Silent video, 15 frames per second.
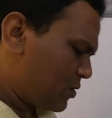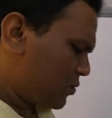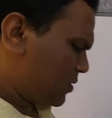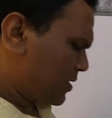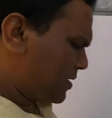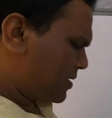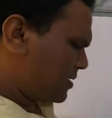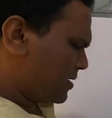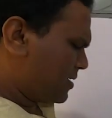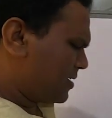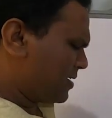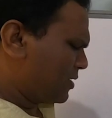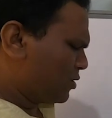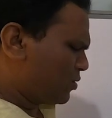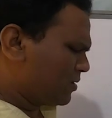Students,
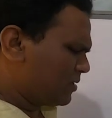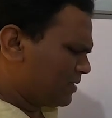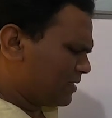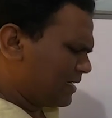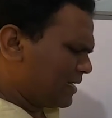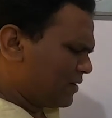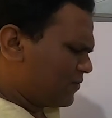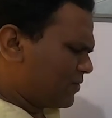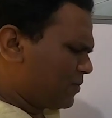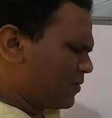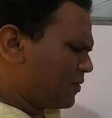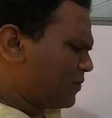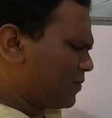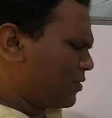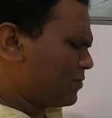I know enough
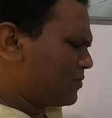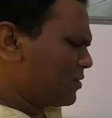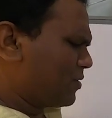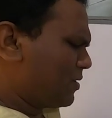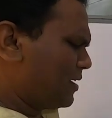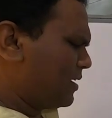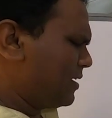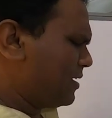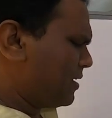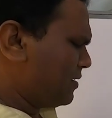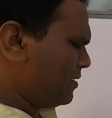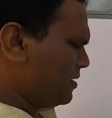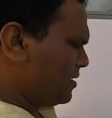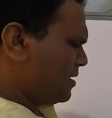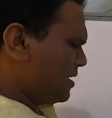number of problems are already
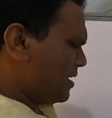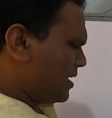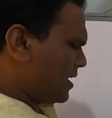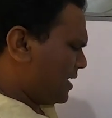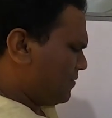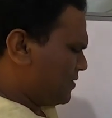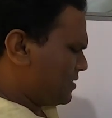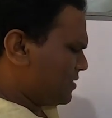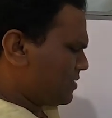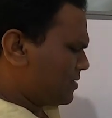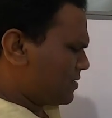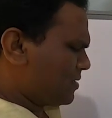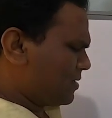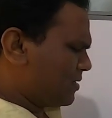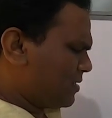done. I
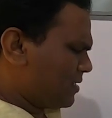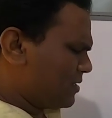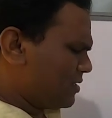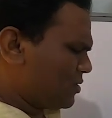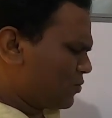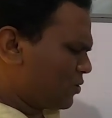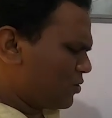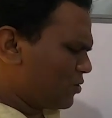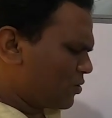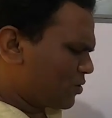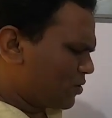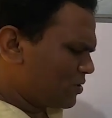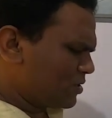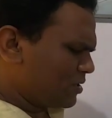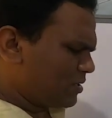just wanted to
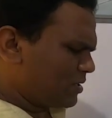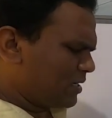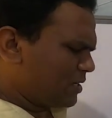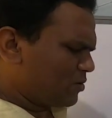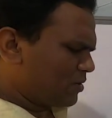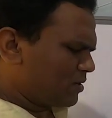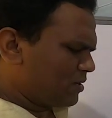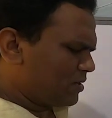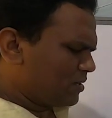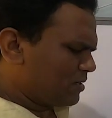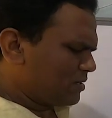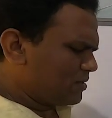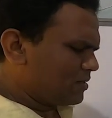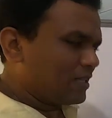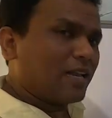concentrate
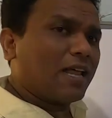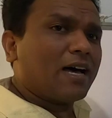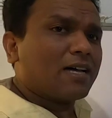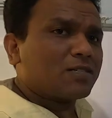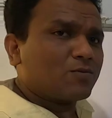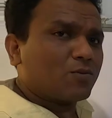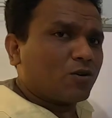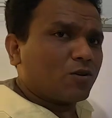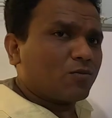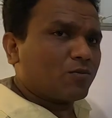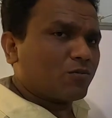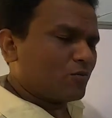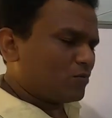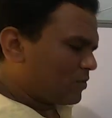on the last problem.